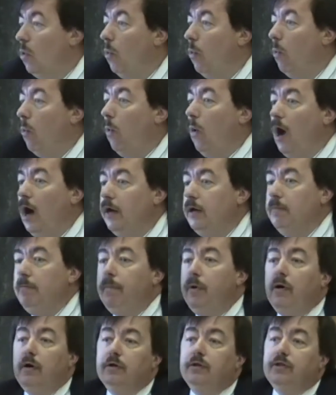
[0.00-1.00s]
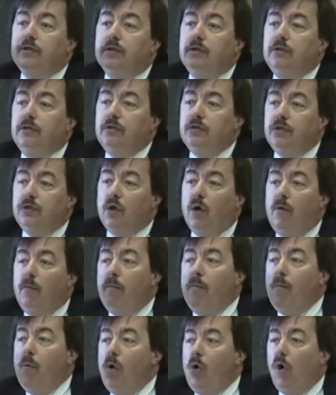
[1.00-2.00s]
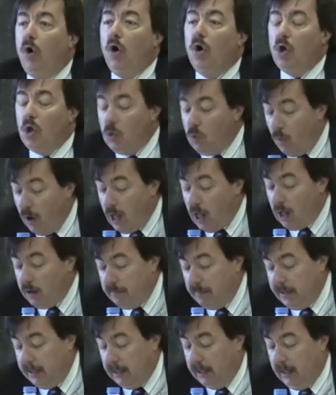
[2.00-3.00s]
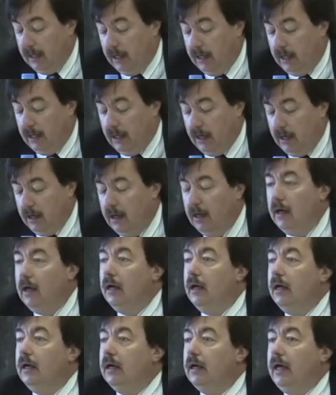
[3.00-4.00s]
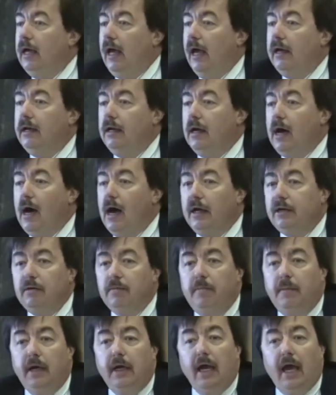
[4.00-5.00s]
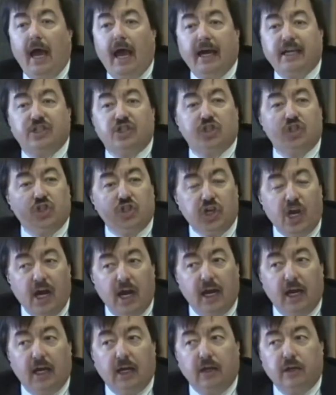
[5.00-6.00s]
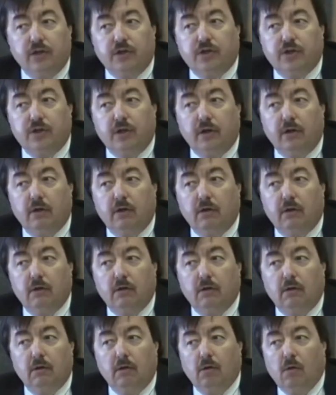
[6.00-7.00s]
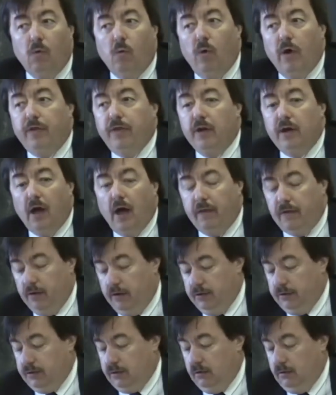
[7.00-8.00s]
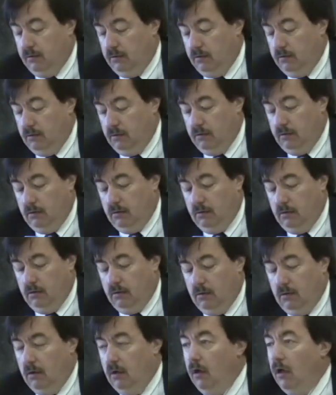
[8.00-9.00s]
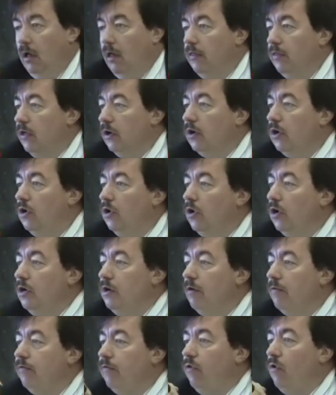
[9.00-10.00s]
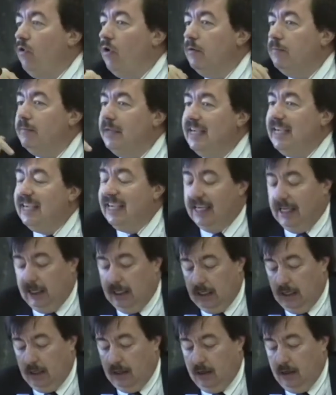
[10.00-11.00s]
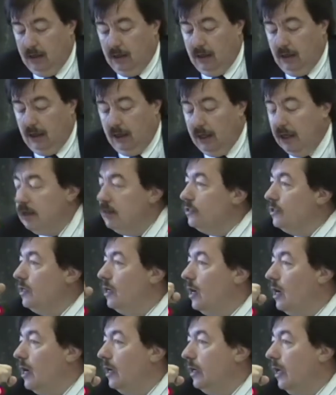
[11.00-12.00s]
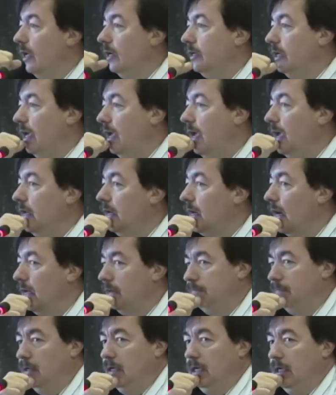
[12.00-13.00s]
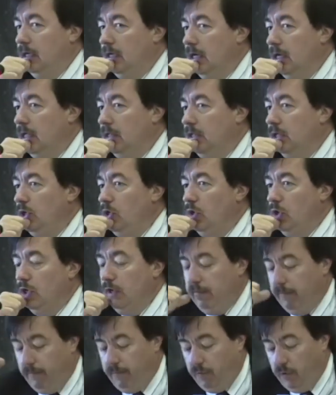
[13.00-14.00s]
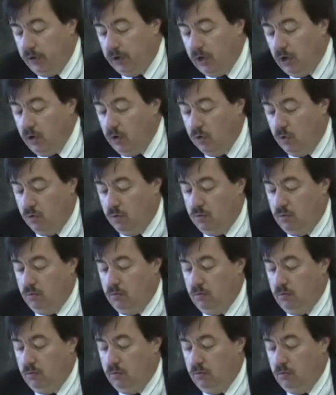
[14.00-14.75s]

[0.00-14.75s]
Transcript: One person's moral well-being cannot be exchanged with another's. The good for me is not and cannot be the good for you.